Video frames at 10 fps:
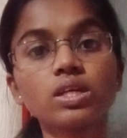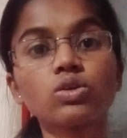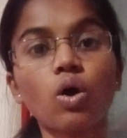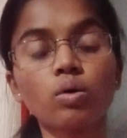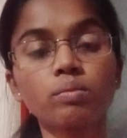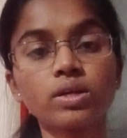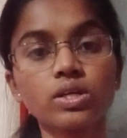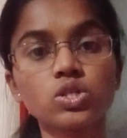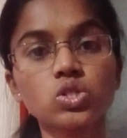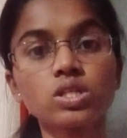Then
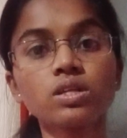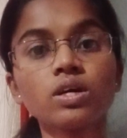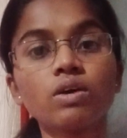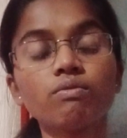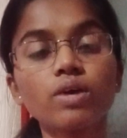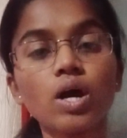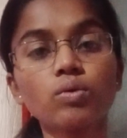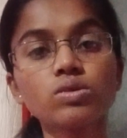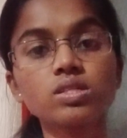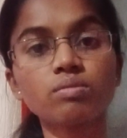documentation, we
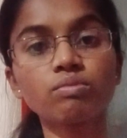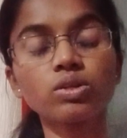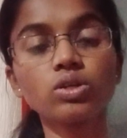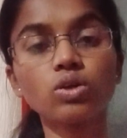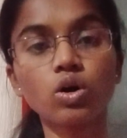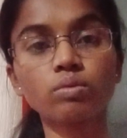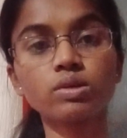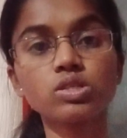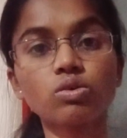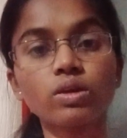have to submit the
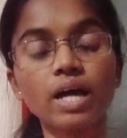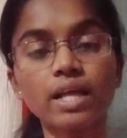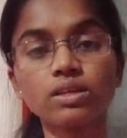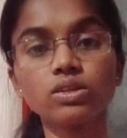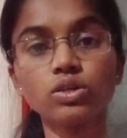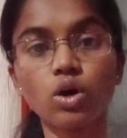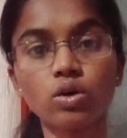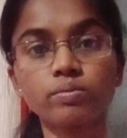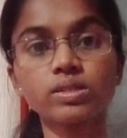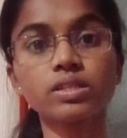documents or gather the
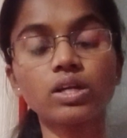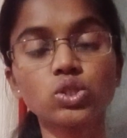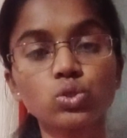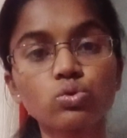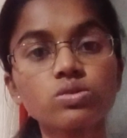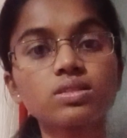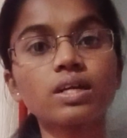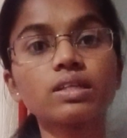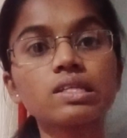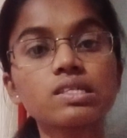documents that shows
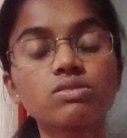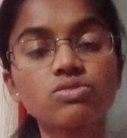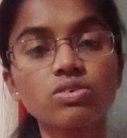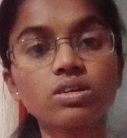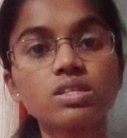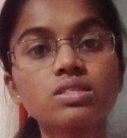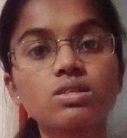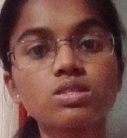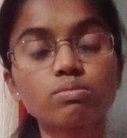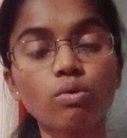that this drug is
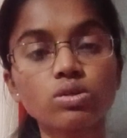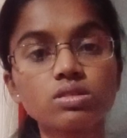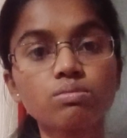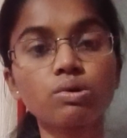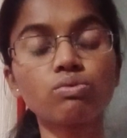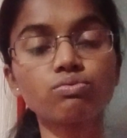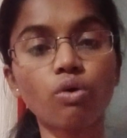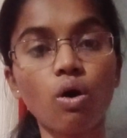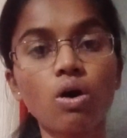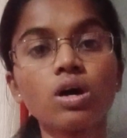responsible
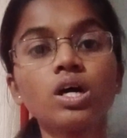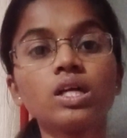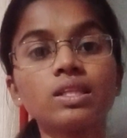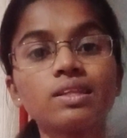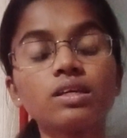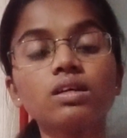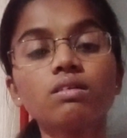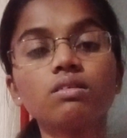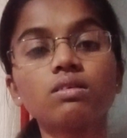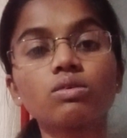for the
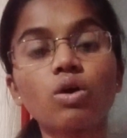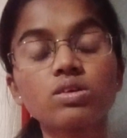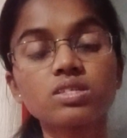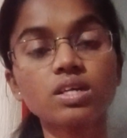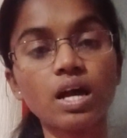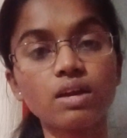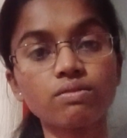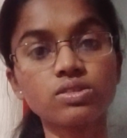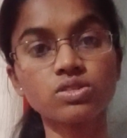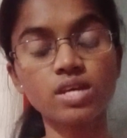causing
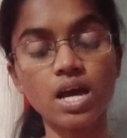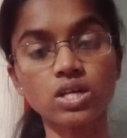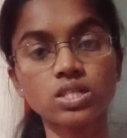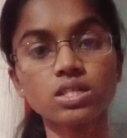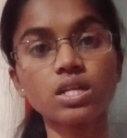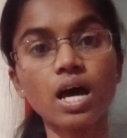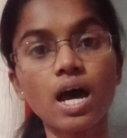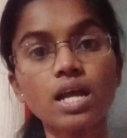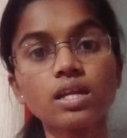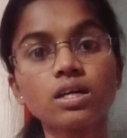adverse reaction.
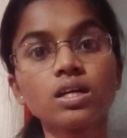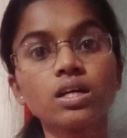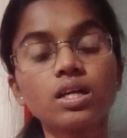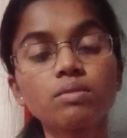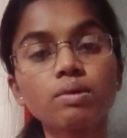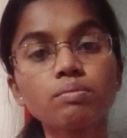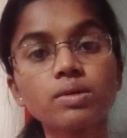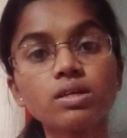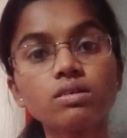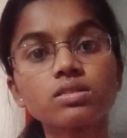And it may
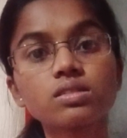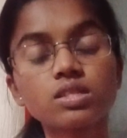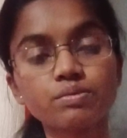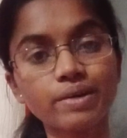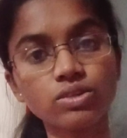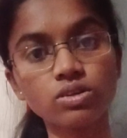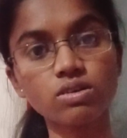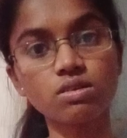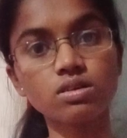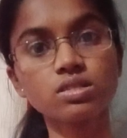be a
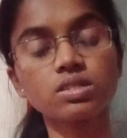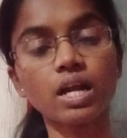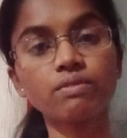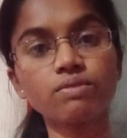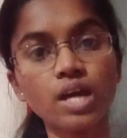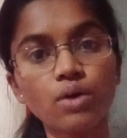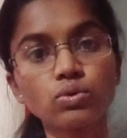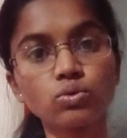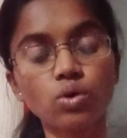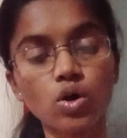suspected drug that we have
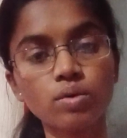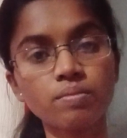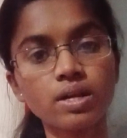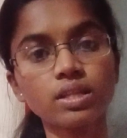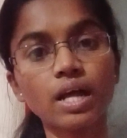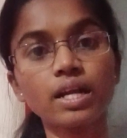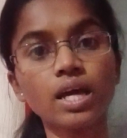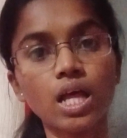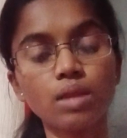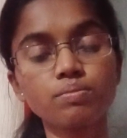to document that
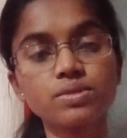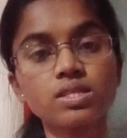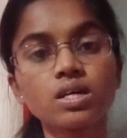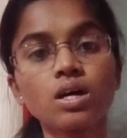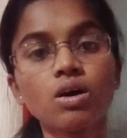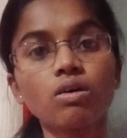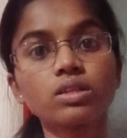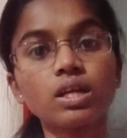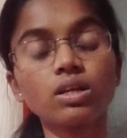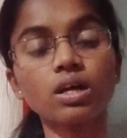helps
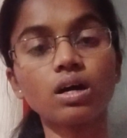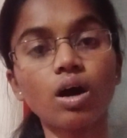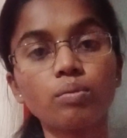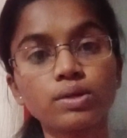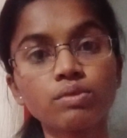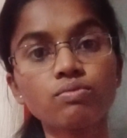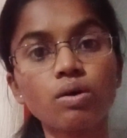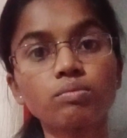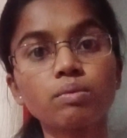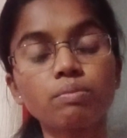that obtain
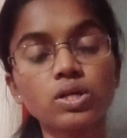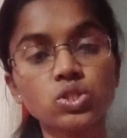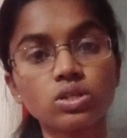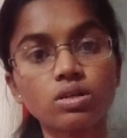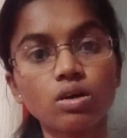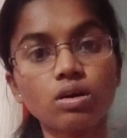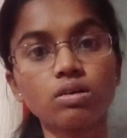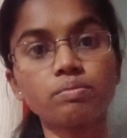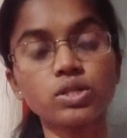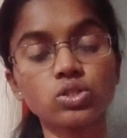from the
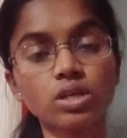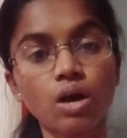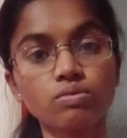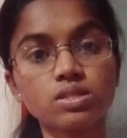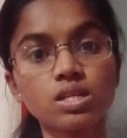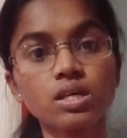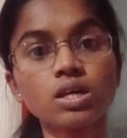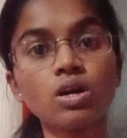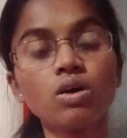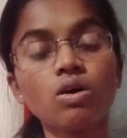patient counseling
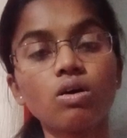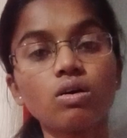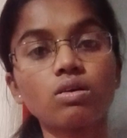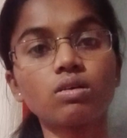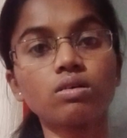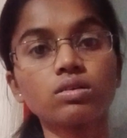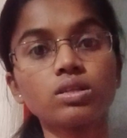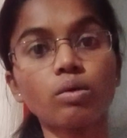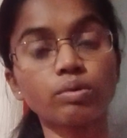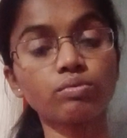or
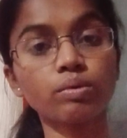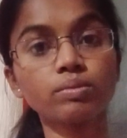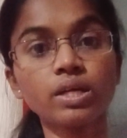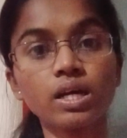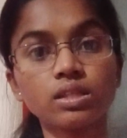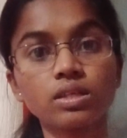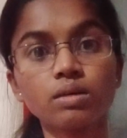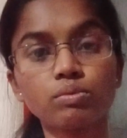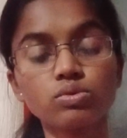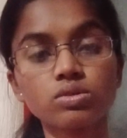they obtain from the
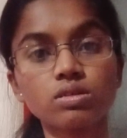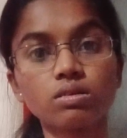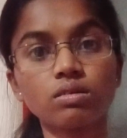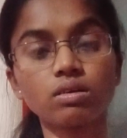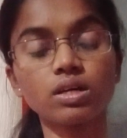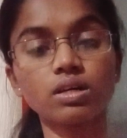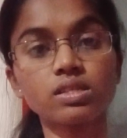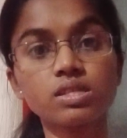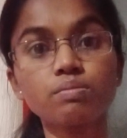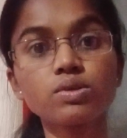healthcare process
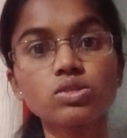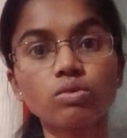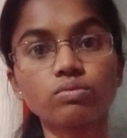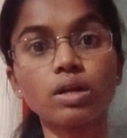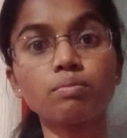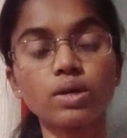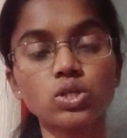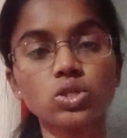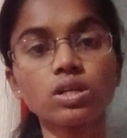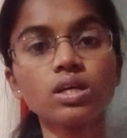HCPs of that
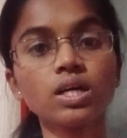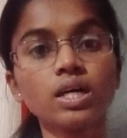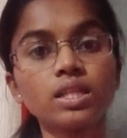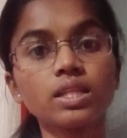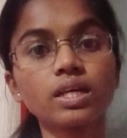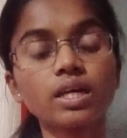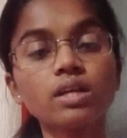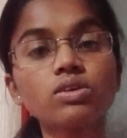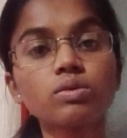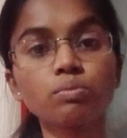patient. They
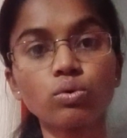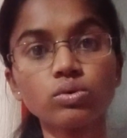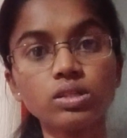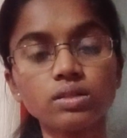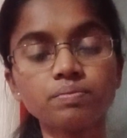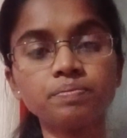can report the